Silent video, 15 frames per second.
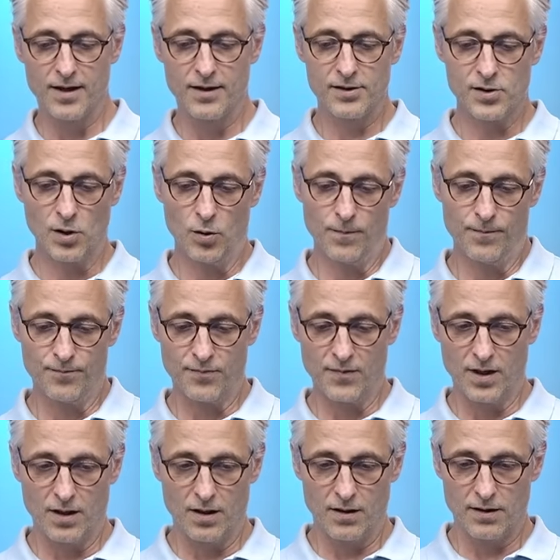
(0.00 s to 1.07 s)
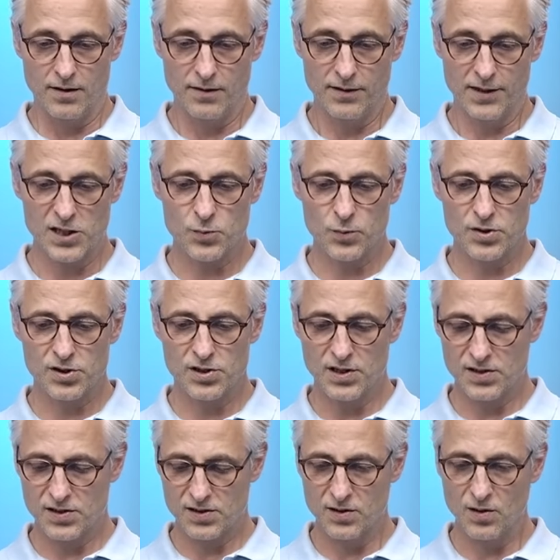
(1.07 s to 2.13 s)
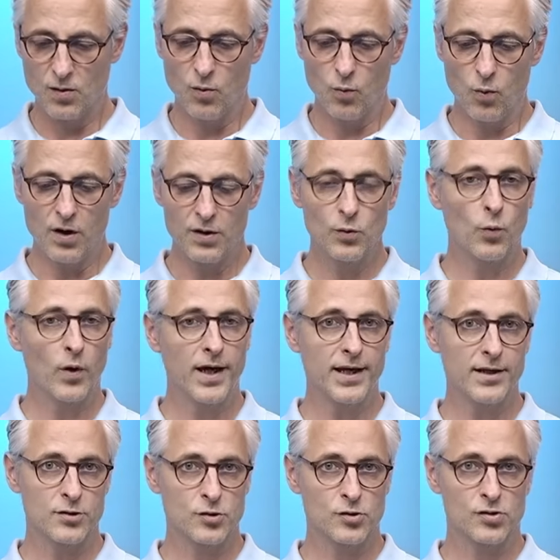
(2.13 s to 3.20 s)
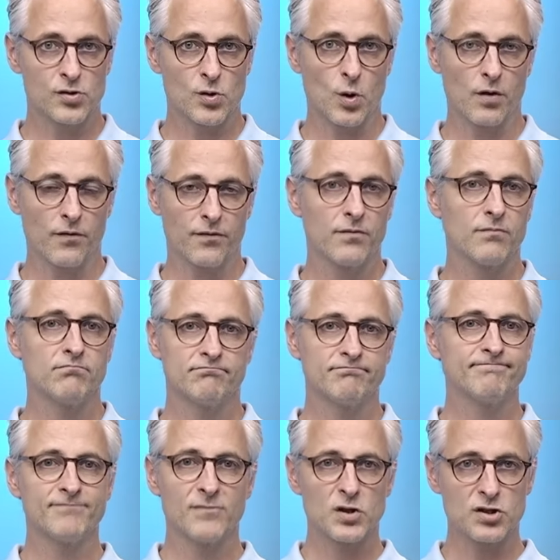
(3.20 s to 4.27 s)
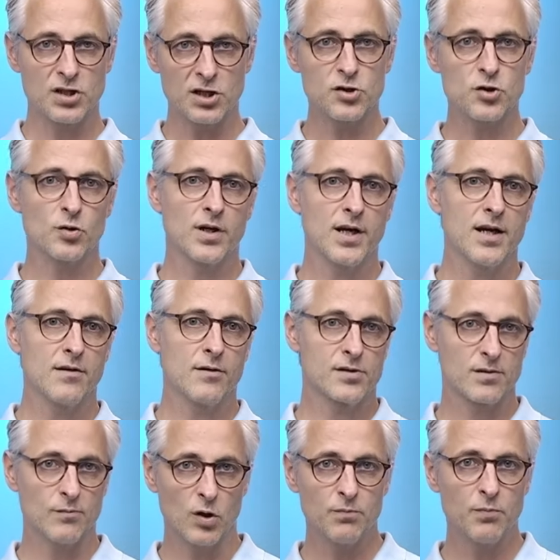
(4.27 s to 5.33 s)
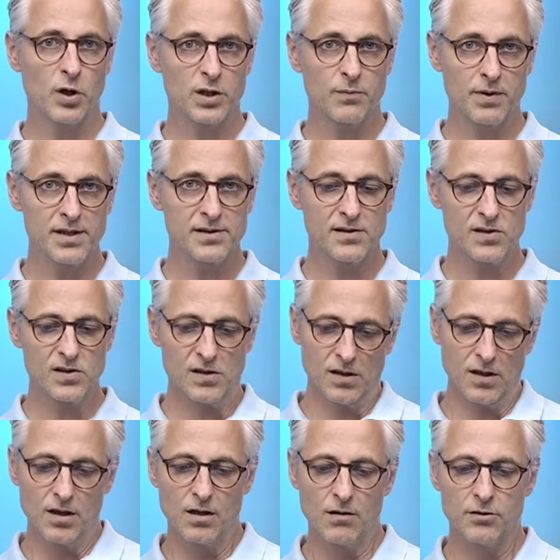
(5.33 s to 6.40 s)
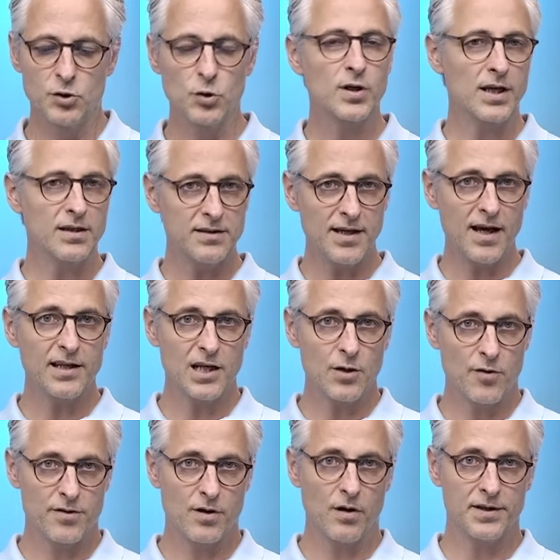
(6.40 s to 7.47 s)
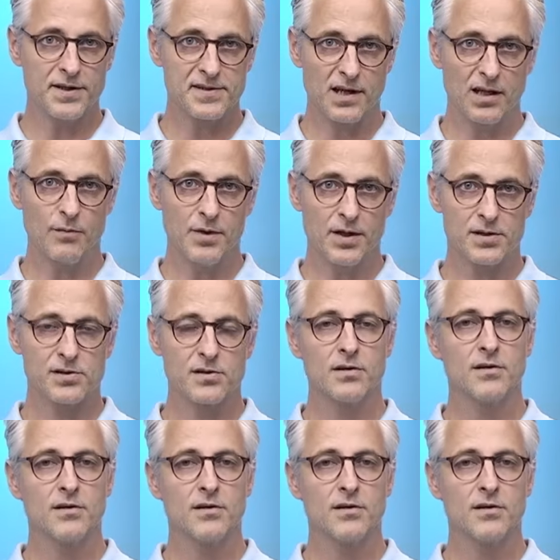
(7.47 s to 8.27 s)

So this was just one way to sort of stitch together some onboarding pieces. You get the idea with all these elements.